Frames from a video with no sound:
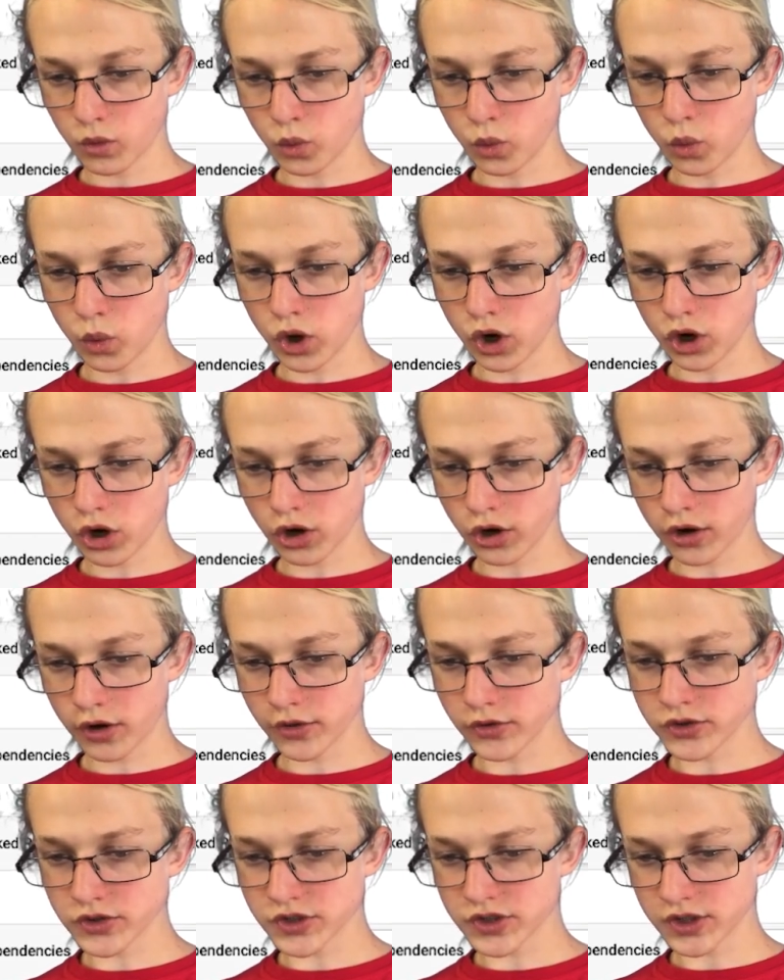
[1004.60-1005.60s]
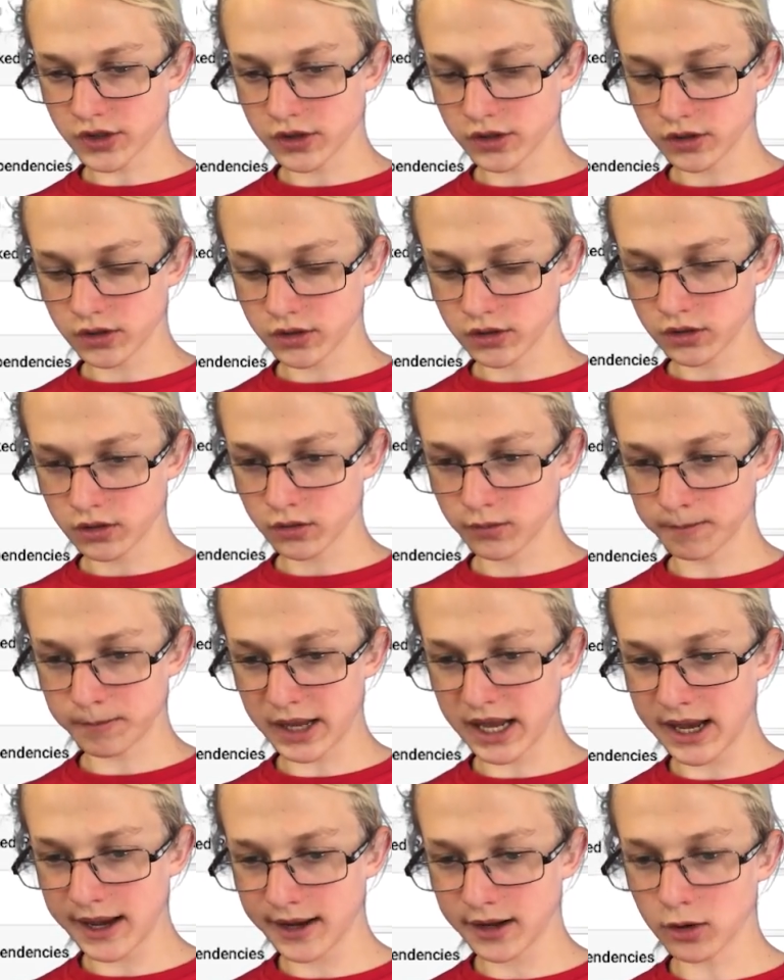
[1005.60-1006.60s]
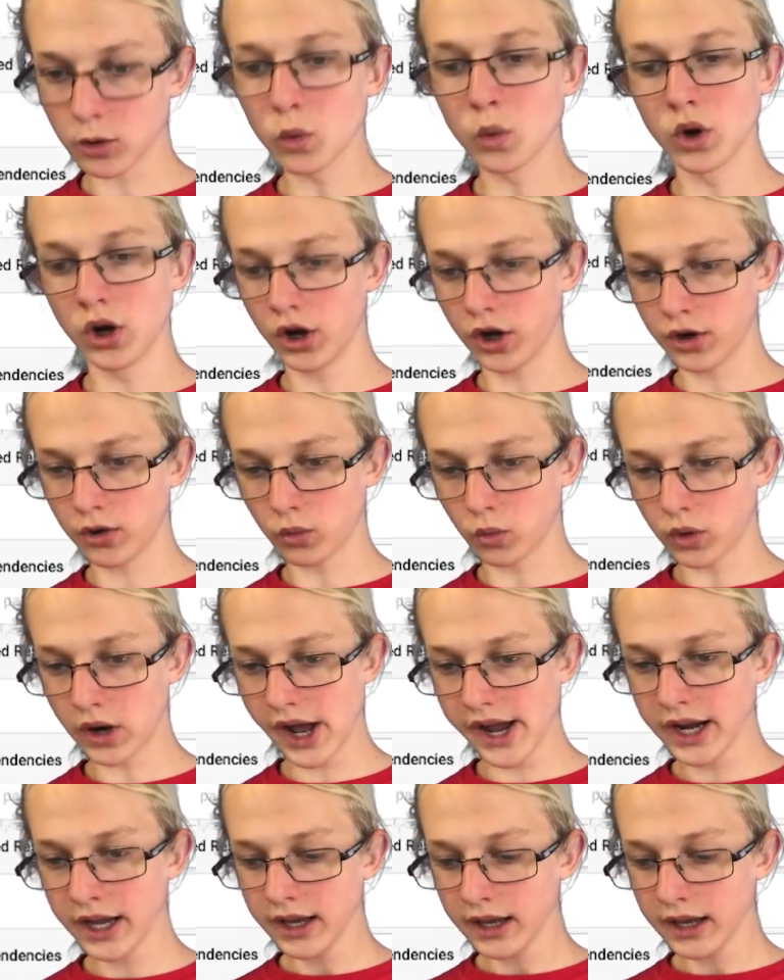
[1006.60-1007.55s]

words, banned word 1.